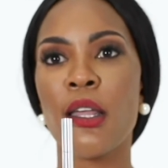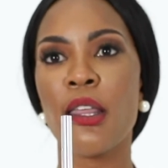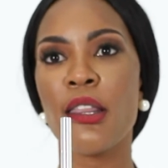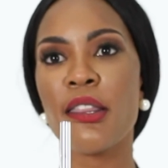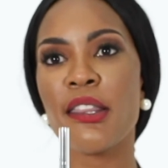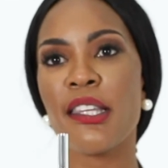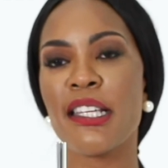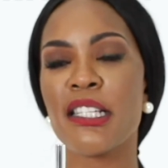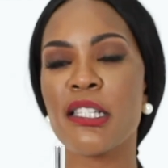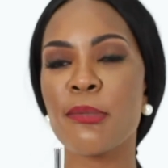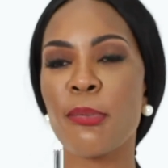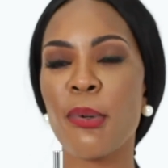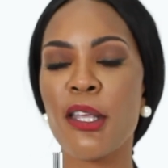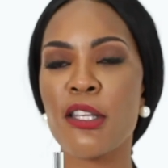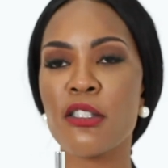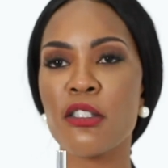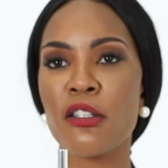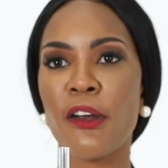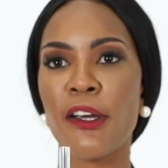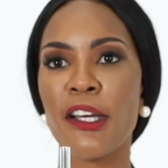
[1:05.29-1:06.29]
These
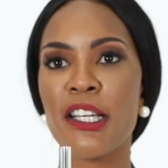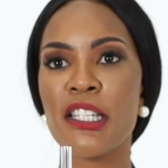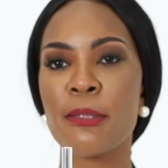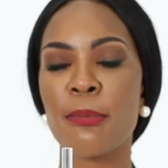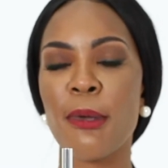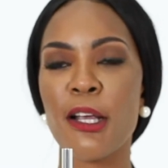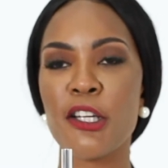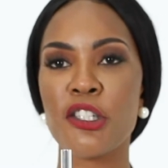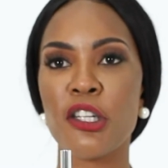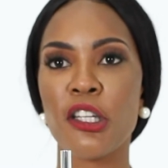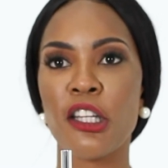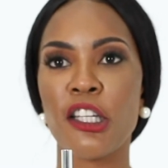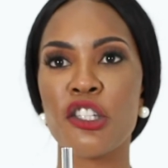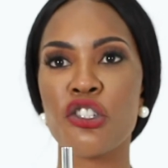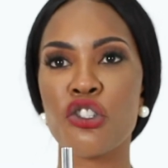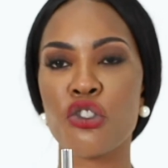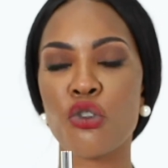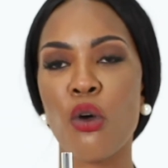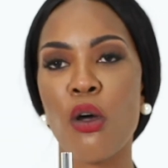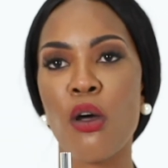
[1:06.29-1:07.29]
pens are especially
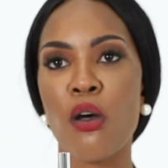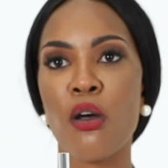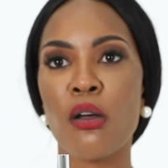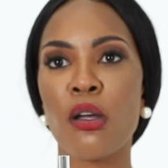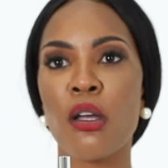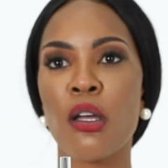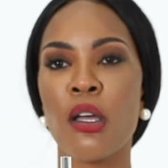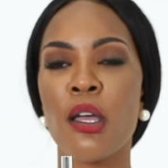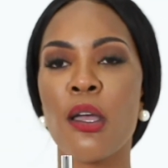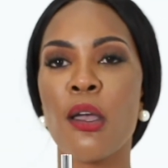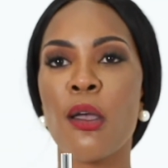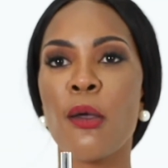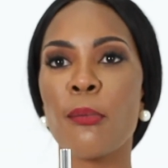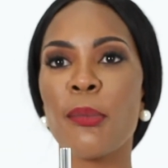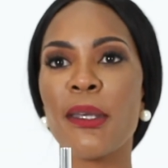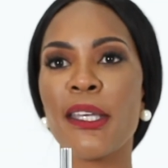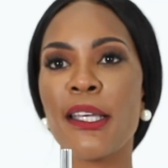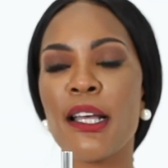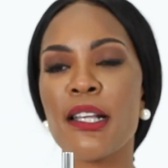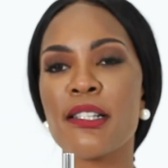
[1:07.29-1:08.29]
strong
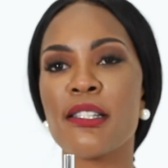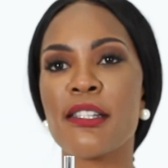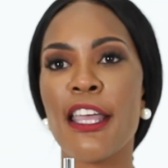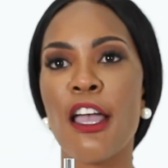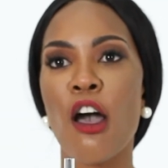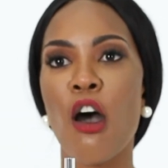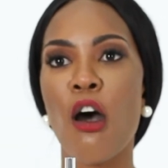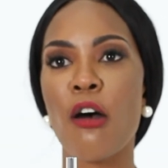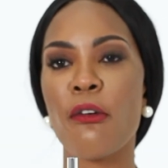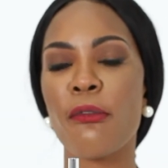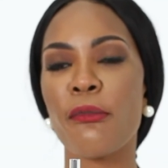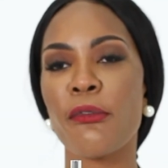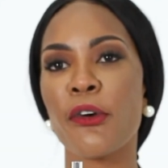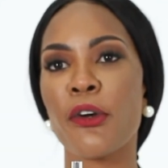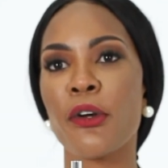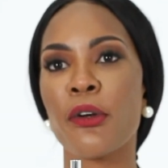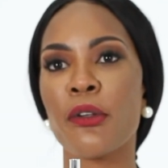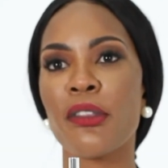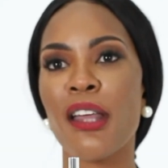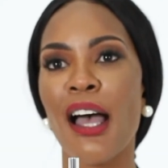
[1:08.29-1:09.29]
because they
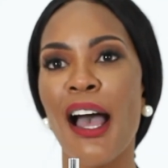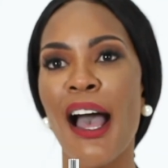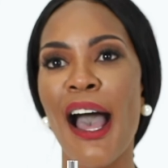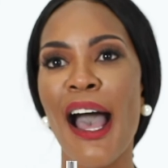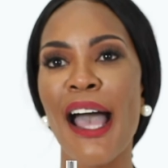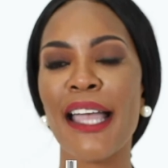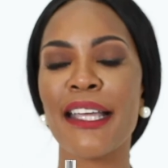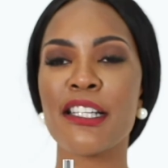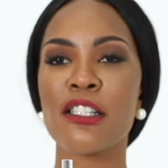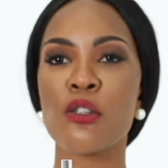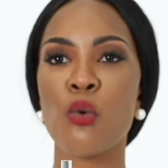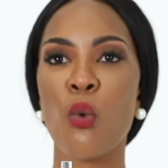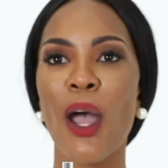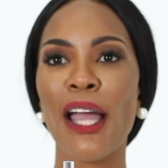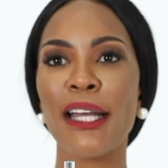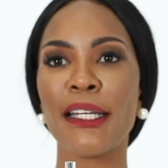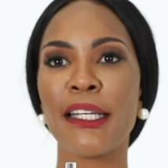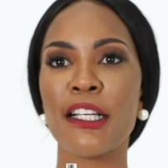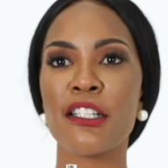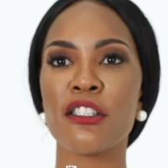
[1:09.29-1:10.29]
offer the highest
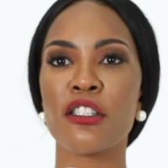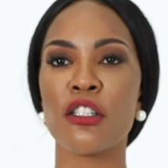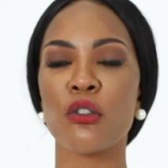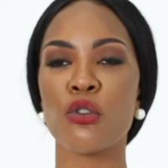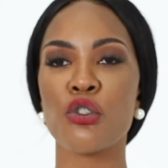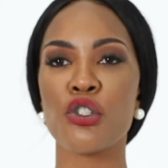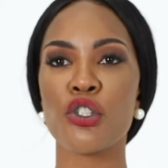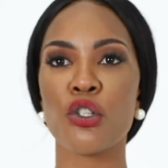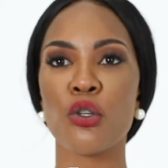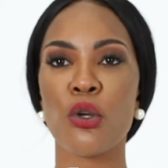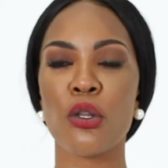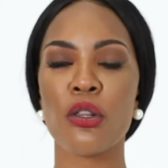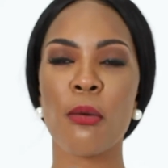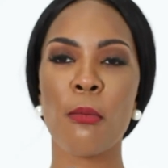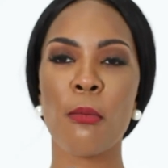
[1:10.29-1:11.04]
whitening solution on the